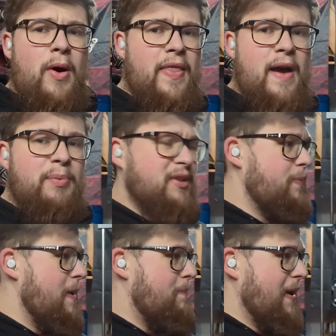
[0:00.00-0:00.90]
Well, that was a
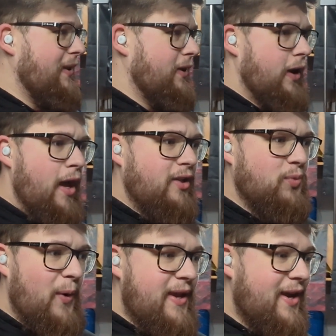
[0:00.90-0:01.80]
bit better than
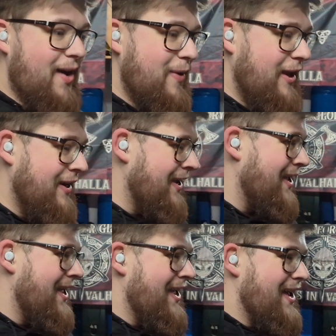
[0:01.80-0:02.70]
last week. I mean,
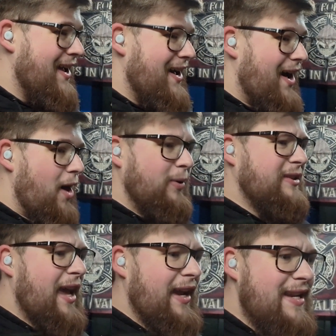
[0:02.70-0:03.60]
I was
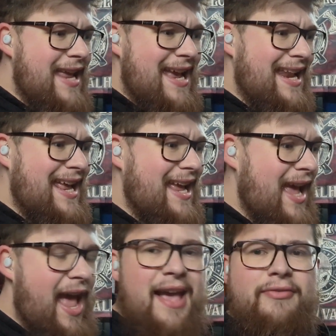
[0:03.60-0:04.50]
getting nearly
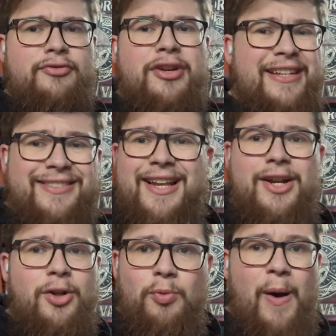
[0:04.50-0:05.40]
every
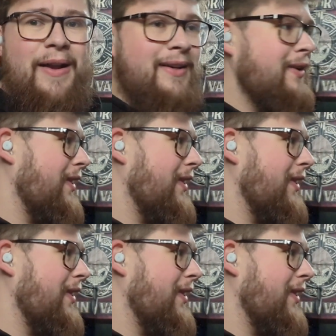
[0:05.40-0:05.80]
single one.